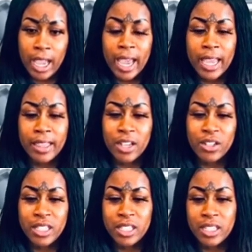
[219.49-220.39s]
And
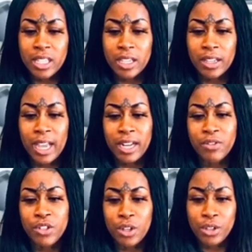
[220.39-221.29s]
there's this kind of
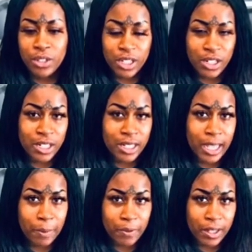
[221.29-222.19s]
soul searching
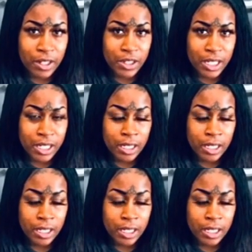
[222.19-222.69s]
type of energy,